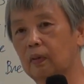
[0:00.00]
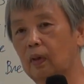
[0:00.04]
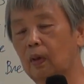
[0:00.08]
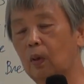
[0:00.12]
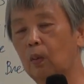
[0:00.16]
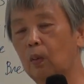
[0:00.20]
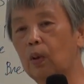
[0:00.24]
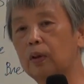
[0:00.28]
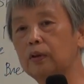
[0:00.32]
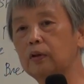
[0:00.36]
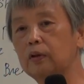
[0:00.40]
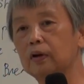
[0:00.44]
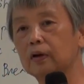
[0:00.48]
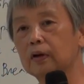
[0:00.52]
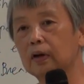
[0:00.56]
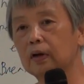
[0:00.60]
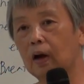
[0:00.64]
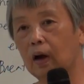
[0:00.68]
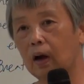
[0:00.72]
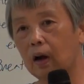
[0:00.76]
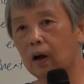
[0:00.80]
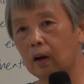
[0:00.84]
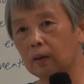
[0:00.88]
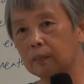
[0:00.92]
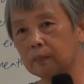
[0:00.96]
When you're
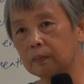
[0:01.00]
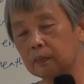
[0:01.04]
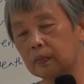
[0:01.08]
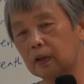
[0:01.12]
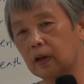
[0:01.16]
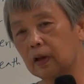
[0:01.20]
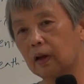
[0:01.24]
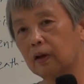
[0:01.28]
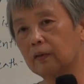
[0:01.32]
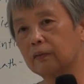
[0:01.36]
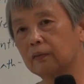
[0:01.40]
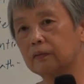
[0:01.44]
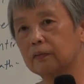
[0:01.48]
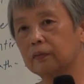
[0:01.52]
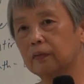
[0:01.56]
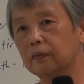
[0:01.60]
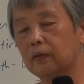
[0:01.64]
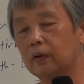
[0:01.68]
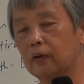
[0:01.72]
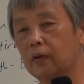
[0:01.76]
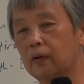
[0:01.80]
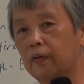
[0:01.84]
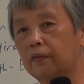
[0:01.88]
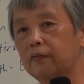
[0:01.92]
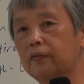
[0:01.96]
calmed down,
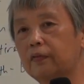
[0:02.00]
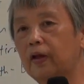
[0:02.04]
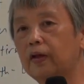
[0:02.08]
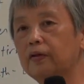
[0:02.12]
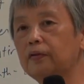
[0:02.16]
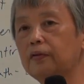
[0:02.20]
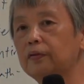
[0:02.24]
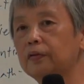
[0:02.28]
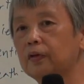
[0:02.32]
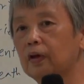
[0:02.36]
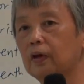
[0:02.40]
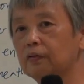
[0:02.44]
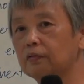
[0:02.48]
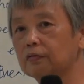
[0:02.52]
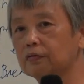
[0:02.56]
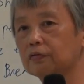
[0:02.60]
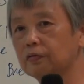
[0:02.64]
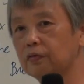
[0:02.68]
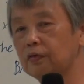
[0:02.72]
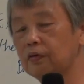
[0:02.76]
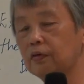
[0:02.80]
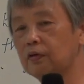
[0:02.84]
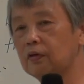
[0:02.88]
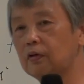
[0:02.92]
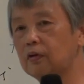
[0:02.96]
then you can
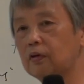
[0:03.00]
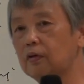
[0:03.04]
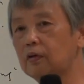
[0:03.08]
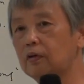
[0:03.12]
see